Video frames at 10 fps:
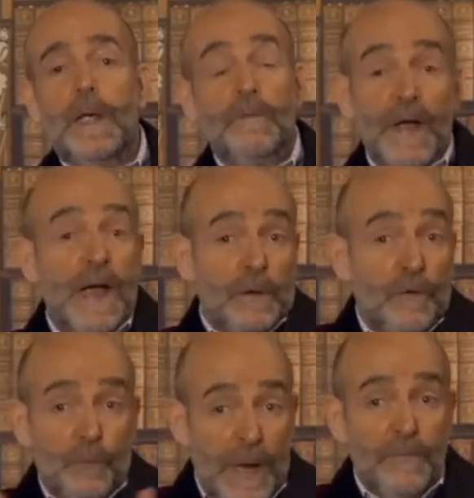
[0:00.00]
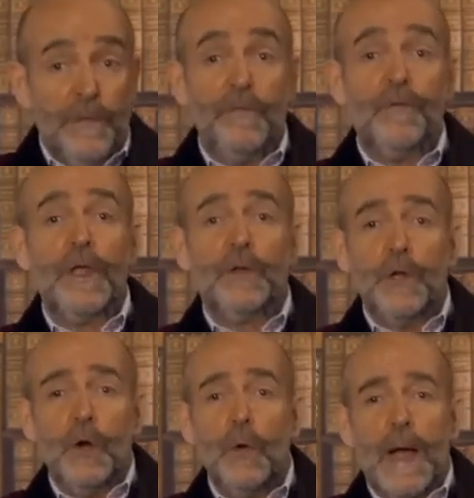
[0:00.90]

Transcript: In fact, his wife even said, you know,